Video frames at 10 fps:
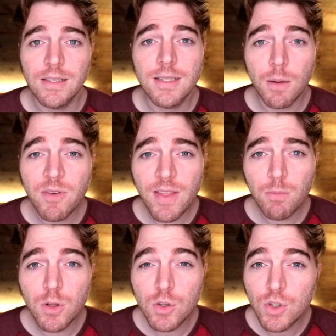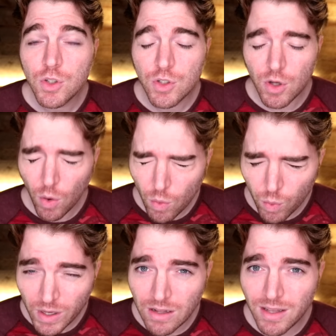And some of them look so
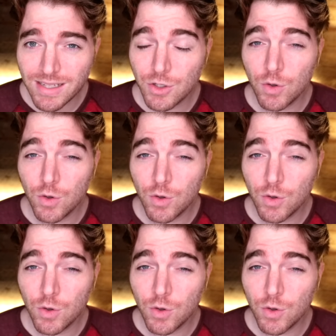real, it's